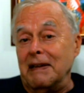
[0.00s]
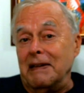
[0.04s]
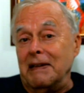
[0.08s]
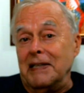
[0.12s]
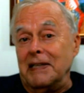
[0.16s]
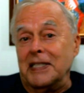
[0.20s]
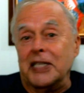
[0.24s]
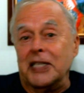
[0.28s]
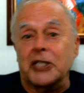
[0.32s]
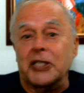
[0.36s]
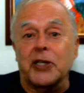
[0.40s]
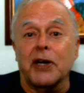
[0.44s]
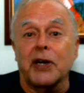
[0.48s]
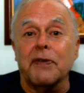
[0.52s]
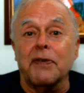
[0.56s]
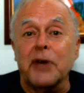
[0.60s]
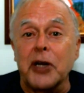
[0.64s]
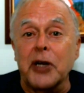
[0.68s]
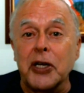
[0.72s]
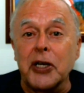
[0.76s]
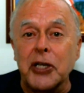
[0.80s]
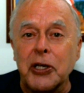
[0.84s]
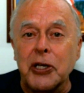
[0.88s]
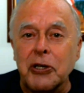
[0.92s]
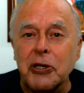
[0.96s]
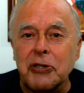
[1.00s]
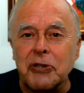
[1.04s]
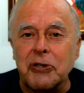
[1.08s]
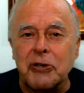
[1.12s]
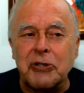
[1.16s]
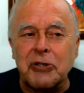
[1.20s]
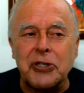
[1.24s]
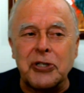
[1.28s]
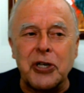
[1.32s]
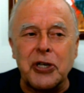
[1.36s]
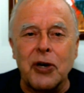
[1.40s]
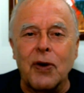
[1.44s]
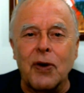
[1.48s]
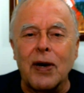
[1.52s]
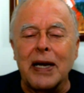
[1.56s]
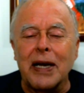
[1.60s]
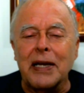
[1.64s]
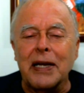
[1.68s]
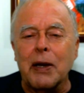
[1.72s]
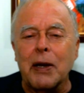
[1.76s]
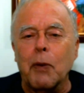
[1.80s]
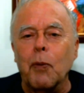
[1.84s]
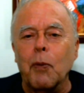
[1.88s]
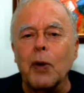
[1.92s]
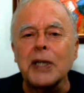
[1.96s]
This is sort of an unusual show. I
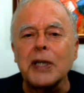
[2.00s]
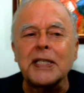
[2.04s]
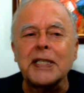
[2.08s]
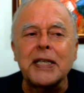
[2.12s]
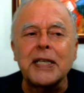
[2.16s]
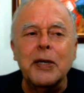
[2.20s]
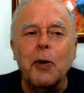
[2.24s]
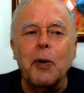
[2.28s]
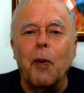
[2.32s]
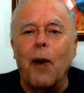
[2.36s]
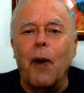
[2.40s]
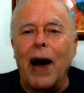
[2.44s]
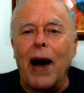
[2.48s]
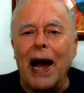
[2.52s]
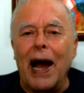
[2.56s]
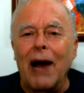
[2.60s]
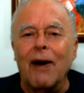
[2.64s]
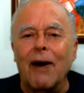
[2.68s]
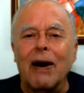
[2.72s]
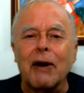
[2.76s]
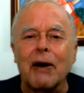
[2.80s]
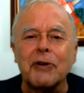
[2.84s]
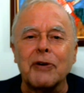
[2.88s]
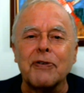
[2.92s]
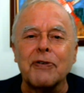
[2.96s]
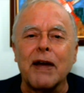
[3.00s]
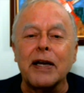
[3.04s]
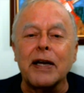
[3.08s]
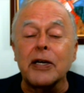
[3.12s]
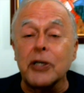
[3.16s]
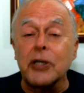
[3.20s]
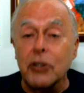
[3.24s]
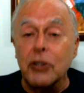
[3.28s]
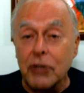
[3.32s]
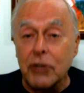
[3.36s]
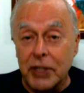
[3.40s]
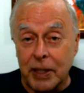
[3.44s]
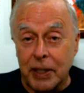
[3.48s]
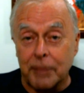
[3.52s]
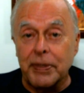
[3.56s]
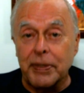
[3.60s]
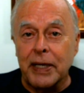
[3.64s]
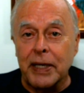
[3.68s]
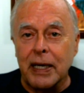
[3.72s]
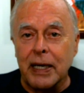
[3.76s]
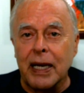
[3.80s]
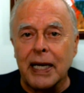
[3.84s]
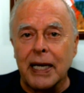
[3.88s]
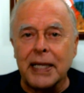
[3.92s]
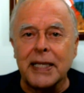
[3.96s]
know once in a while I'll try to do
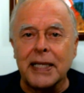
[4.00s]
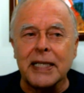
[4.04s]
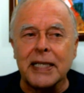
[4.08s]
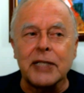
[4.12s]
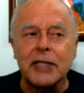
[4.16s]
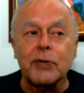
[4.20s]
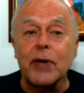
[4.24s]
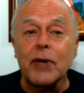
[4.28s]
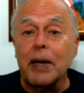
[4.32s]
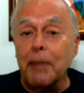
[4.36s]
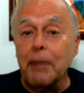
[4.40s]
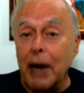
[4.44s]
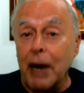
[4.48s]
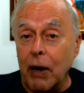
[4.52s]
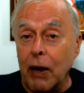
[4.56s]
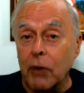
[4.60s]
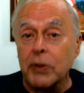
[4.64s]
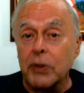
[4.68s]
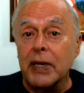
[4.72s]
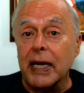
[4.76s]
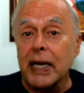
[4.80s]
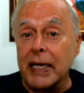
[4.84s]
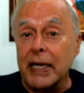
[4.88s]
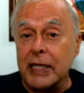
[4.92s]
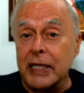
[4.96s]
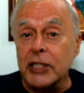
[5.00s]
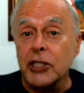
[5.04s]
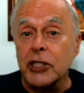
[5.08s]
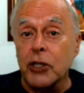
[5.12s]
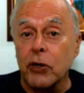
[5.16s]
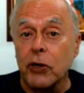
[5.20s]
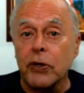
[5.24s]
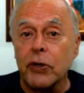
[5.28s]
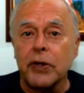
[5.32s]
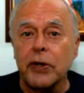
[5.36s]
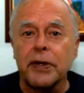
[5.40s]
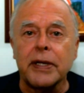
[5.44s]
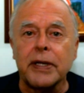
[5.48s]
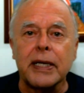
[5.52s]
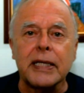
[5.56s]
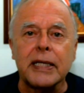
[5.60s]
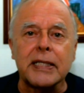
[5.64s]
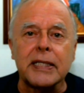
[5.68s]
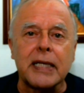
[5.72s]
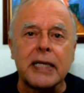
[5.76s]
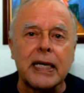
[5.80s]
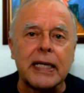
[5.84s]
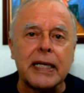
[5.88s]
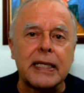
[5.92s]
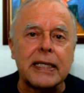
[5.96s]
something like this when I'm out and I can show you
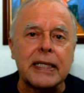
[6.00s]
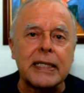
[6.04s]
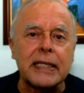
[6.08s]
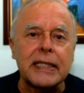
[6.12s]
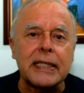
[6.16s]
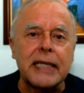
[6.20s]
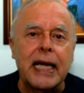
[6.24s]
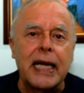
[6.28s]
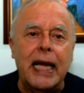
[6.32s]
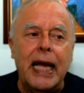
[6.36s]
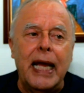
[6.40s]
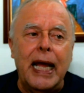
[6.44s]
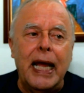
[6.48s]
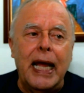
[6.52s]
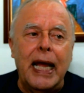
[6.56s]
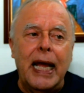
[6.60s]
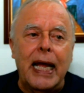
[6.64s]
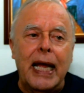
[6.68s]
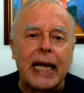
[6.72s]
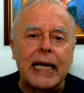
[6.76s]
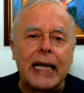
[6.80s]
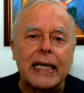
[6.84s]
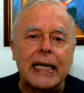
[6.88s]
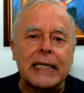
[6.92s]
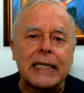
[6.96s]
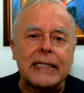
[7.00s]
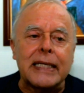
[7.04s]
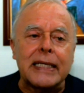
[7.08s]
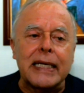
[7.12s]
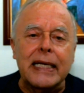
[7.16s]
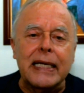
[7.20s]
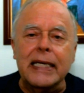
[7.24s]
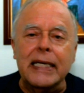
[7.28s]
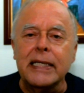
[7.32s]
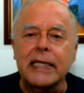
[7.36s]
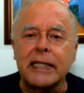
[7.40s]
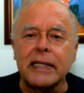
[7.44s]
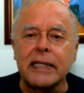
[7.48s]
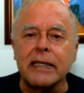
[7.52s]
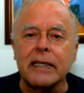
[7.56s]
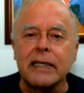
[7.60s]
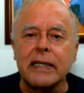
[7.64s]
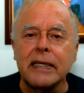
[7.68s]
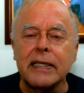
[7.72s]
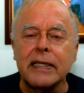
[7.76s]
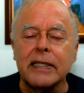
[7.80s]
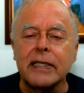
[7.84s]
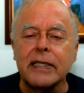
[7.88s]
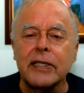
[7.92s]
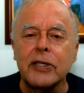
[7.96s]
things like this. It's
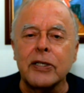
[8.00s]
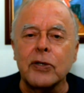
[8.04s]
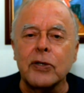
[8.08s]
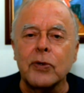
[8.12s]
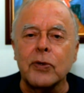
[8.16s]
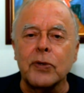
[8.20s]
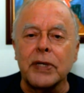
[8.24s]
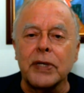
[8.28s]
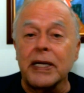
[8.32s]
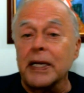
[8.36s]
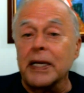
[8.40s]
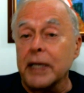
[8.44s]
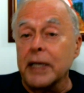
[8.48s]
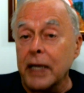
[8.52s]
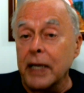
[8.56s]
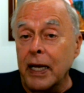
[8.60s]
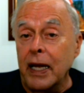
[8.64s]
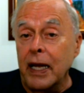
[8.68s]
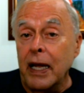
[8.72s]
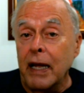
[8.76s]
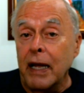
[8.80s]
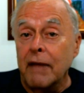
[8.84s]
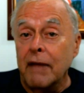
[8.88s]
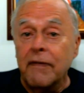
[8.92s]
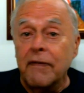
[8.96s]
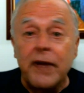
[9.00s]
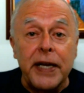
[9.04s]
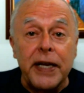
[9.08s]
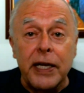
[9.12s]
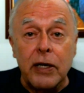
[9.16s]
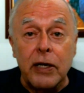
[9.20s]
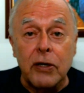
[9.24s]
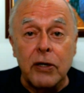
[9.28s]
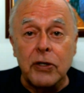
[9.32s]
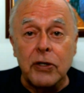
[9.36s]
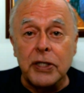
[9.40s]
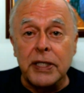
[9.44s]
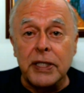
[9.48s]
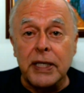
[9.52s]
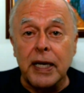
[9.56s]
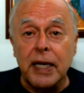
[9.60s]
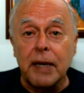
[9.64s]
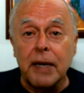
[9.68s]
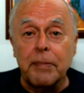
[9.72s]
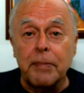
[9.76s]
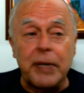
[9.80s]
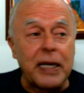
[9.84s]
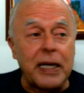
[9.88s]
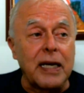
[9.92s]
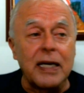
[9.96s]
easier to do than videos
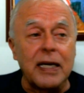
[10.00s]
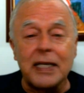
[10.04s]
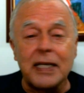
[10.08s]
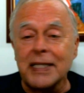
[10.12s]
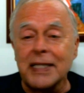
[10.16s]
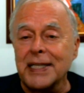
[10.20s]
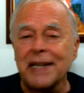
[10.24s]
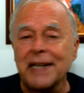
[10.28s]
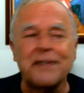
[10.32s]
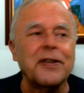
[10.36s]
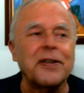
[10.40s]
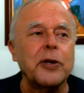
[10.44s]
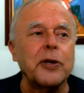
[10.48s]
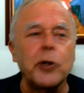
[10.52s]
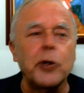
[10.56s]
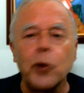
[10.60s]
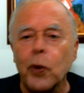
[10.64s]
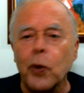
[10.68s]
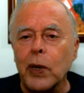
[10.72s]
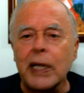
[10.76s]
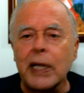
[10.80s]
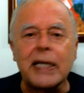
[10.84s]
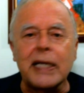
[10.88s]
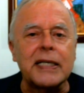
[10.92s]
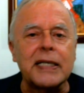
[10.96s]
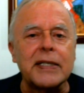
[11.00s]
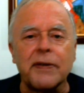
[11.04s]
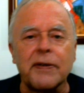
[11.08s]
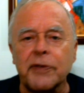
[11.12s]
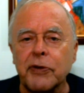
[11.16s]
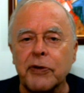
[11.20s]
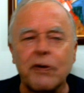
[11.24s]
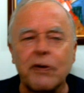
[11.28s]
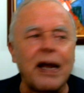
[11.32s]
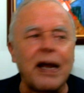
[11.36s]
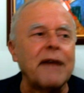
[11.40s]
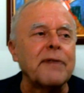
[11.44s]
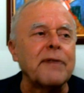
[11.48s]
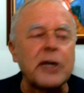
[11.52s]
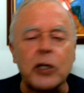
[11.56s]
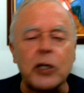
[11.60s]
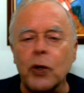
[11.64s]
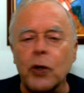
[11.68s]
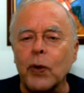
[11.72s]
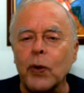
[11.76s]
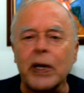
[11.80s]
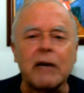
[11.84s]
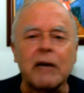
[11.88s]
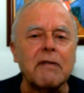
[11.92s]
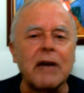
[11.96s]
because of the noise of traffic
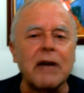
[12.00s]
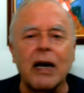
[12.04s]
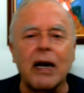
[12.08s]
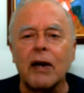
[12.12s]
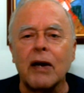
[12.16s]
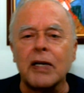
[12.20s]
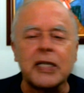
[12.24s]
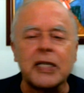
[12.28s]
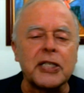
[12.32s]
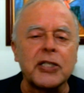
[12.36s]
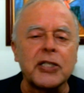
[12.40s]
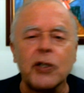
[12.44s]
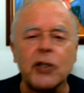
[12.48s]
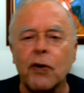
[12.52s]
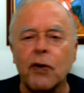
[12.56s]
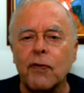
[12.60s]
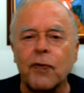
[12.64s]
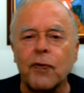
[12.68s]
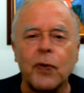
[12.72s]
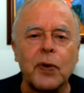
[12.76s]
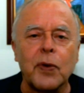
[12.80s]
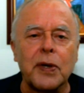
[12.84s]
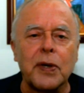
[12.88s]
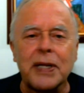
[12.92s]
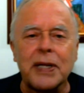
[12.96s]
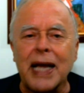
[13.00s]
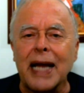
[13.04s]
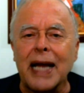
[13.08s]
going around and so forth.